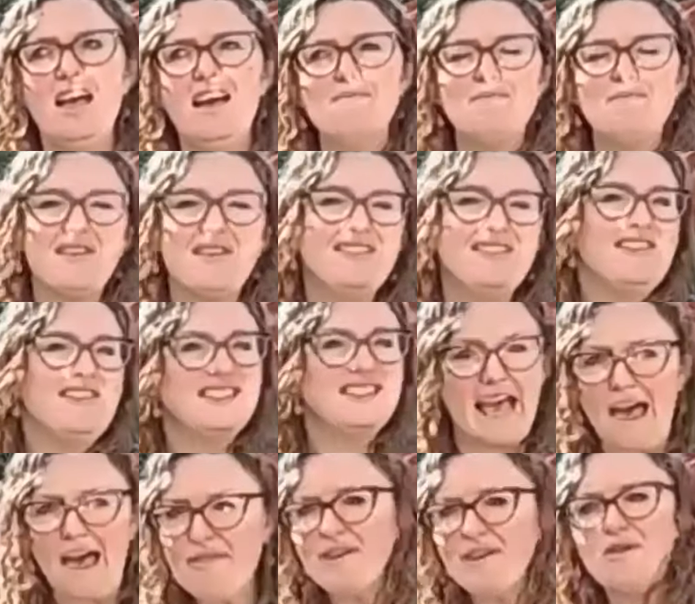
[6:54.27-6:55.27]
But then there's
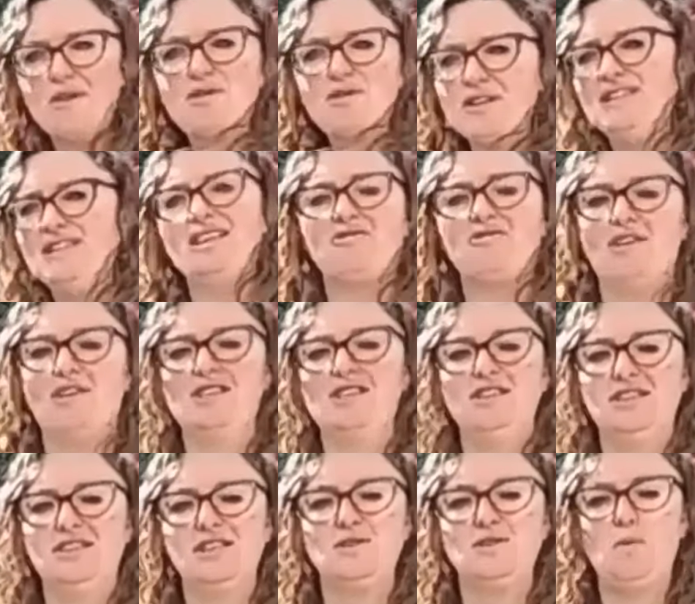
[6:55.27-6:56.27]
ethical considerations
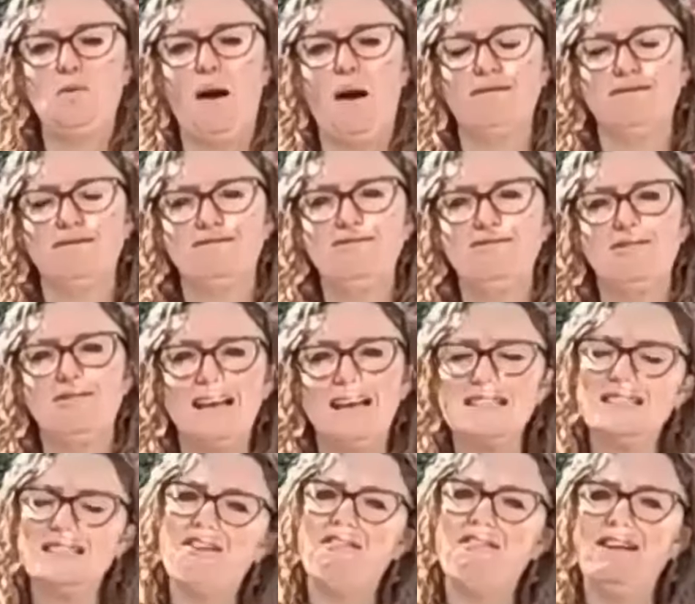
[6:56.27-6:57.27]
as well, not
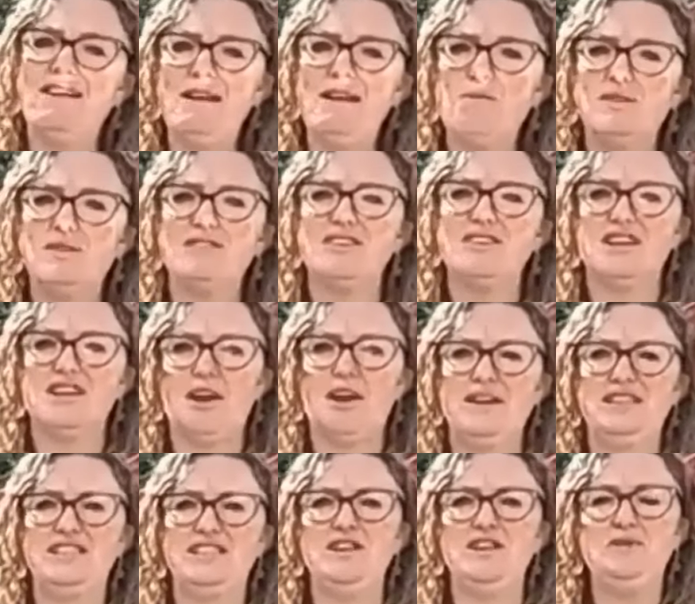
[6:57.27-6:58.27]
necessarily ones that are going
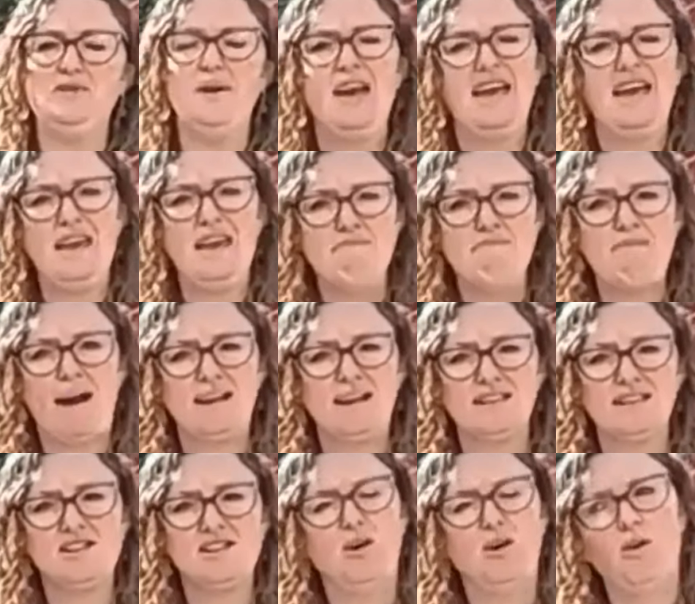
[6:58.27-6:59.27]
to impact
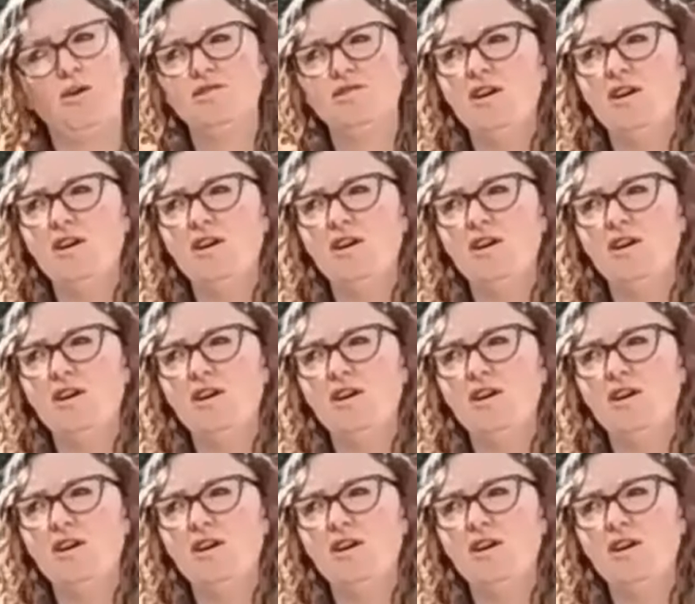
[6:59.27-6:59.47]
on